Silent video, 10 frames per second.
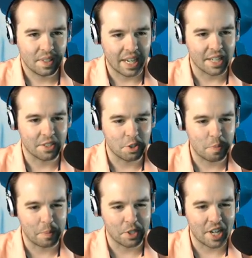Guys, don't
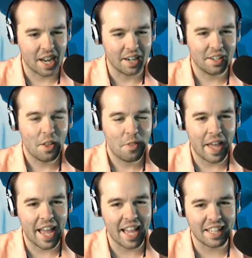spam the chat.
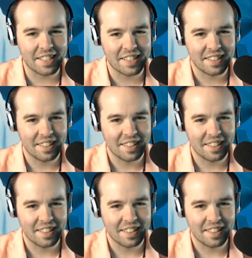Thanks!